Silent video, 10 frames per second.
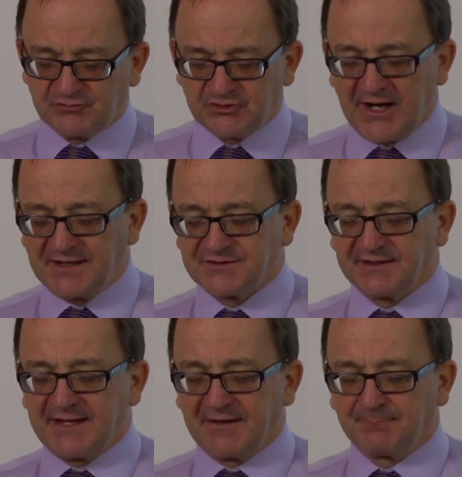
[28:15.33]
change
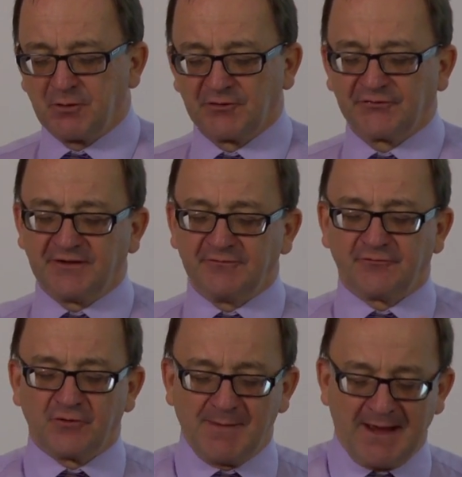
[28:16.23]
in accounting policy
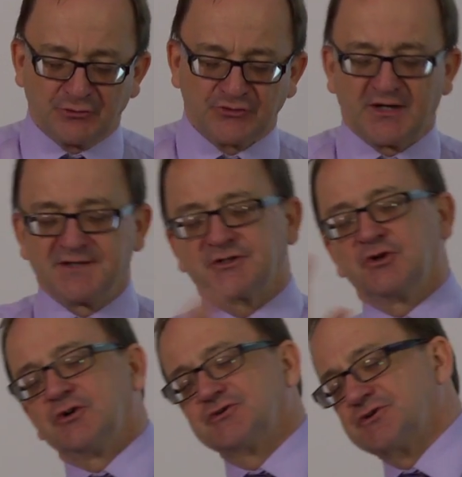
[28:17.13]
from amortised
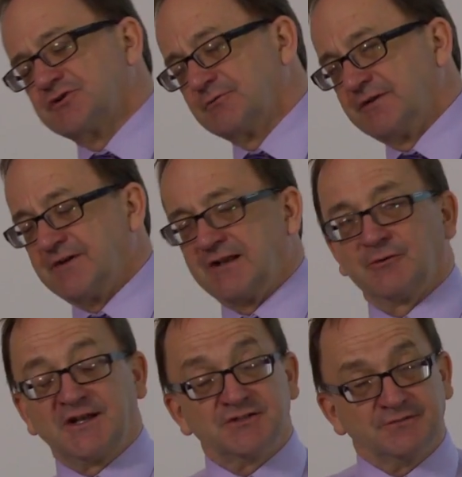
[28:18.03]
cost to
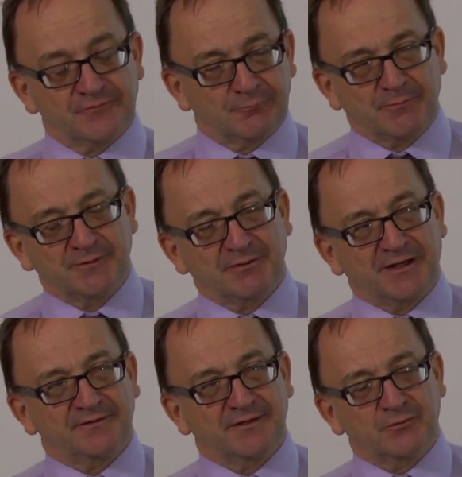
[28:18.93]
revaluation for property,
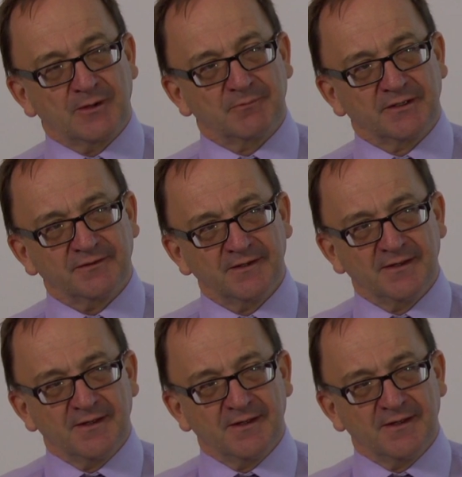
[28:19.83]
plant and equipment,